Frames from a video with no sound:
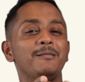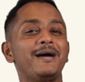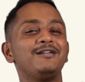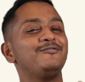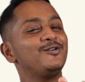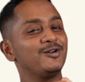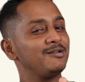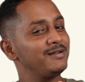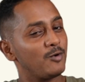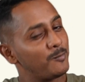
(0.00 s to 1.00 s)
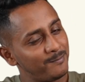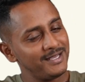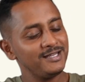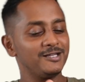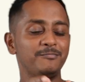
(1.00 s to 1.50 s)
Para 4 going to be
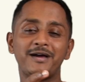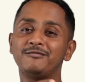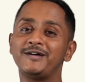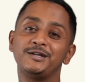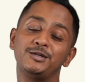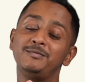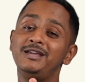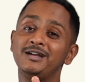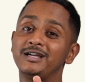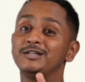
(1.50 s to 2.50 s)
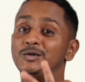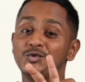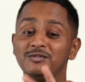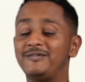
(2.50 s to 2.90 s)
opinion. Para 5 going to be conclusion.